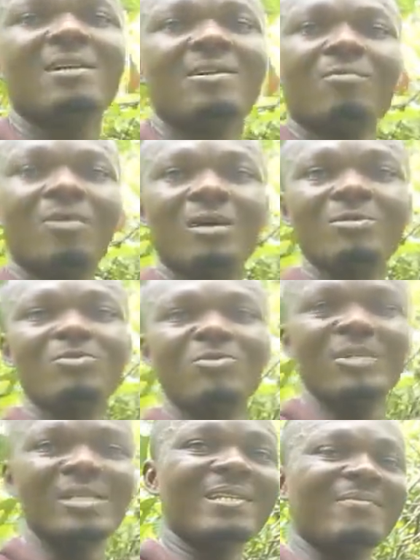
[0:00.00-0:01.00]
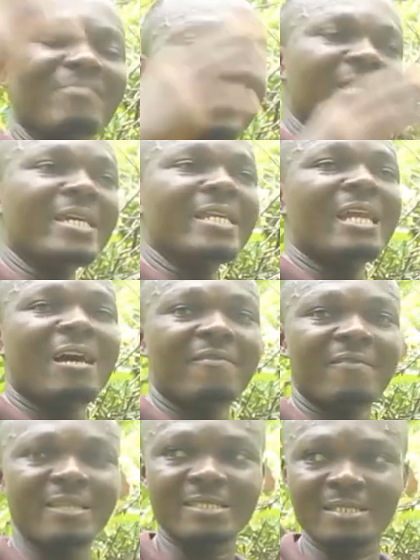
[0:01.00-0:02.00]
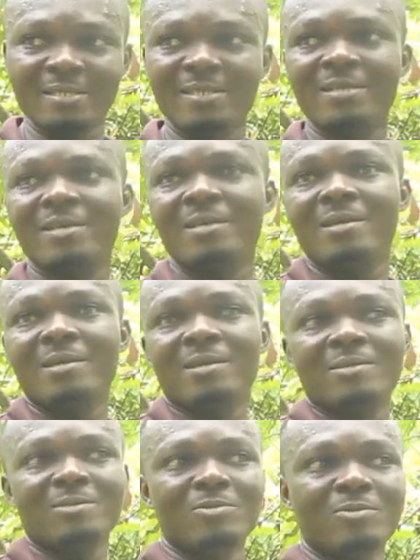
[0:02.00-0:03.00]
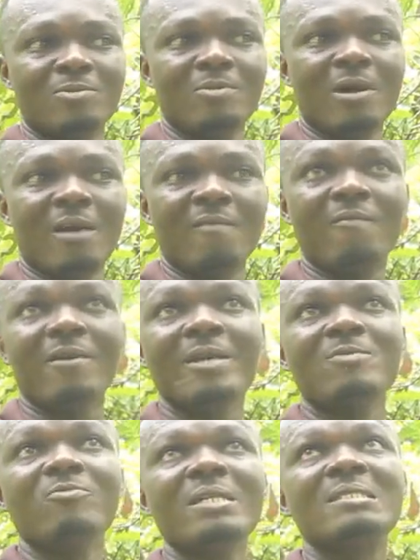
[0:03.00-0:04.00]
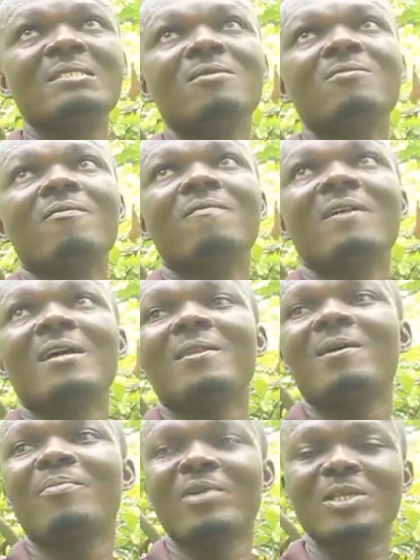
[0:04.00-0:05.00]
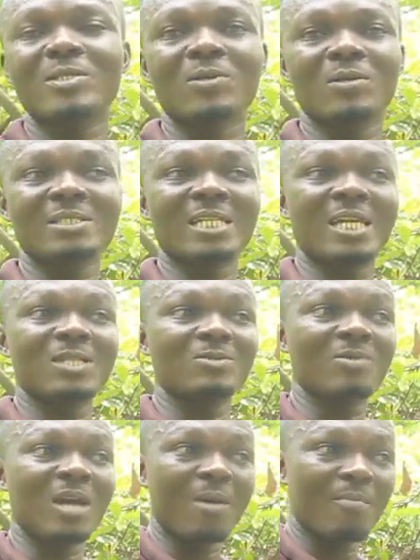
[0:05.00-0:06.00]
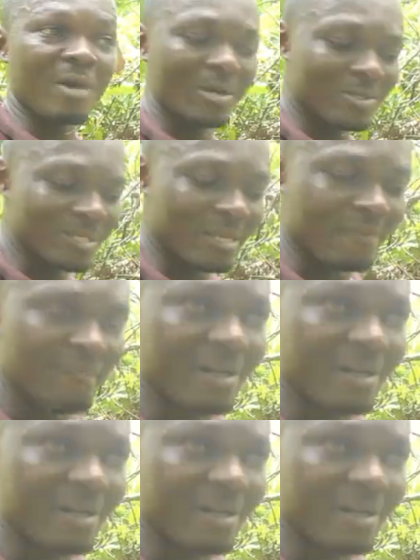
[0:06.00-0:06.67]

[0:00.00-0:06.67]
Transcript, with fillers: mm -hmm. while doing the main harvesting. Harvest. Okay. okay. To avoid wasting of other precious mm. time to come back to the